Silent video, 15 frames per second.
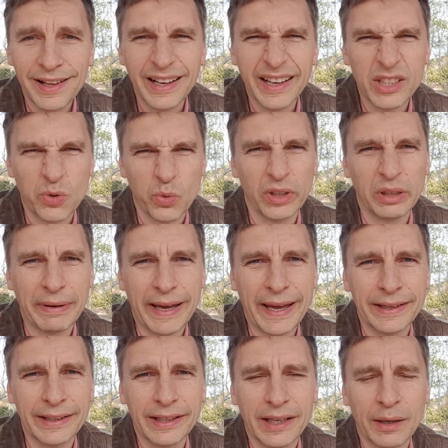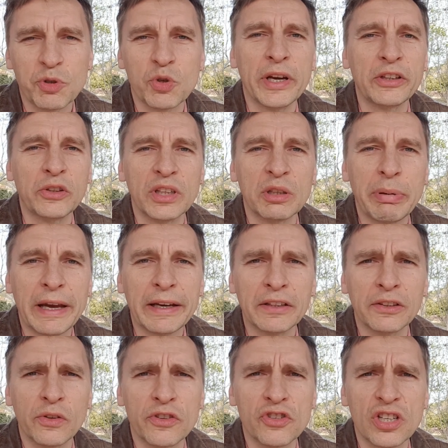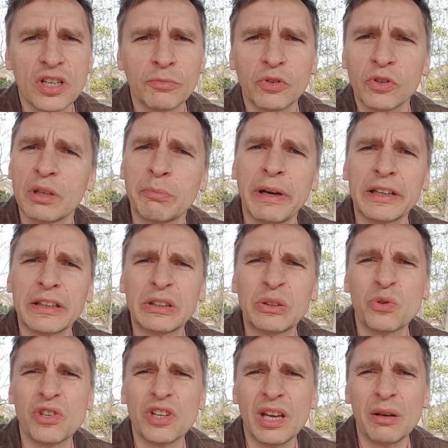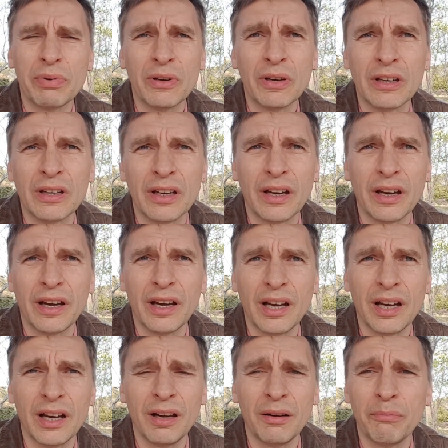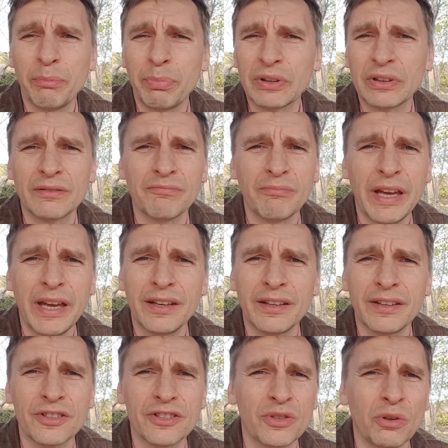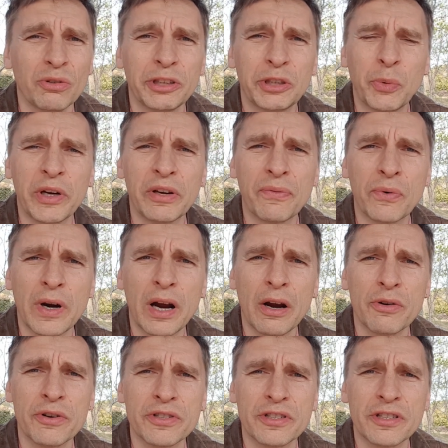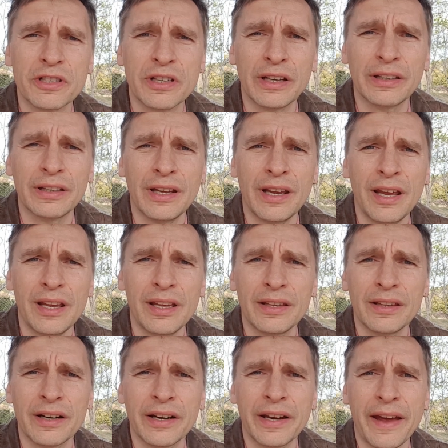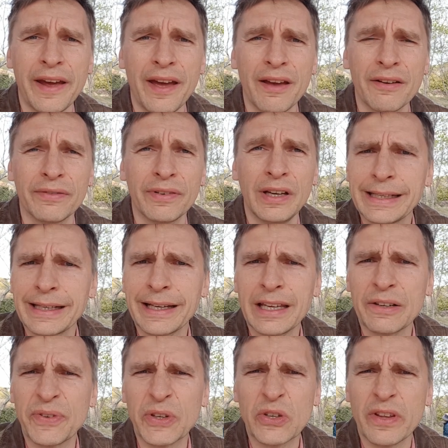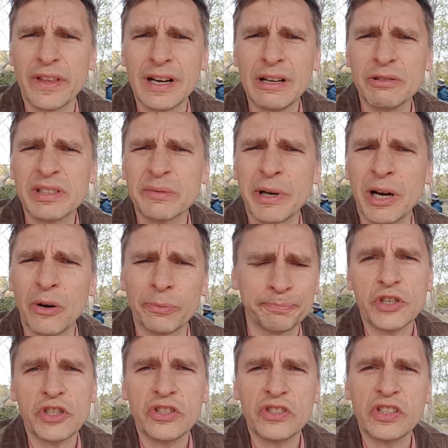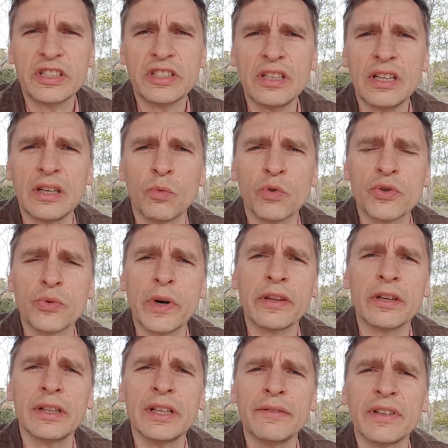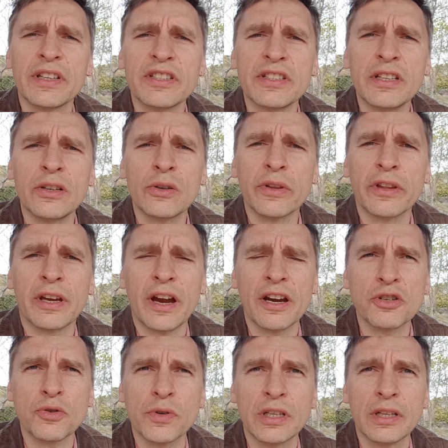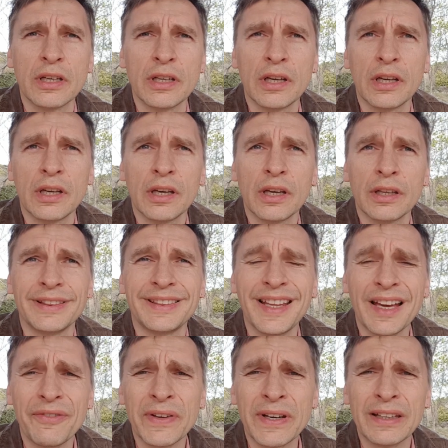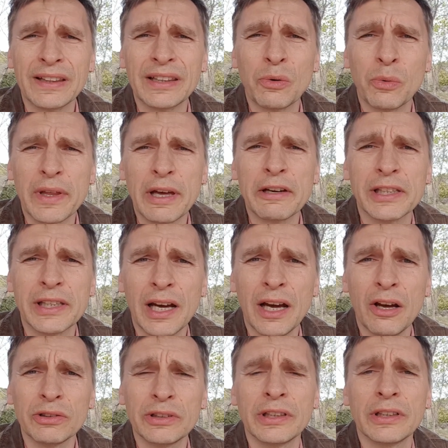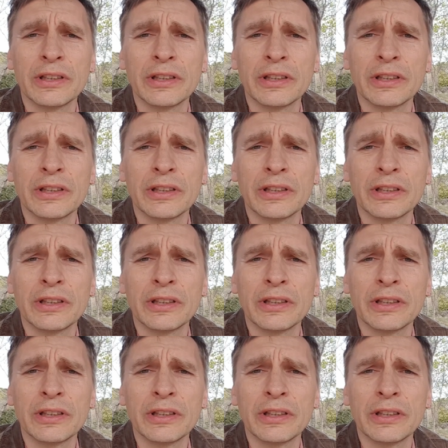It's really bad. I'm trying to get back into the gym, to get back into shape. But man, there's only 24 hours a day that I have. I gotta figure that out somehow. Question 16, would you rather live in a city or the country? Definitely, without a doubt,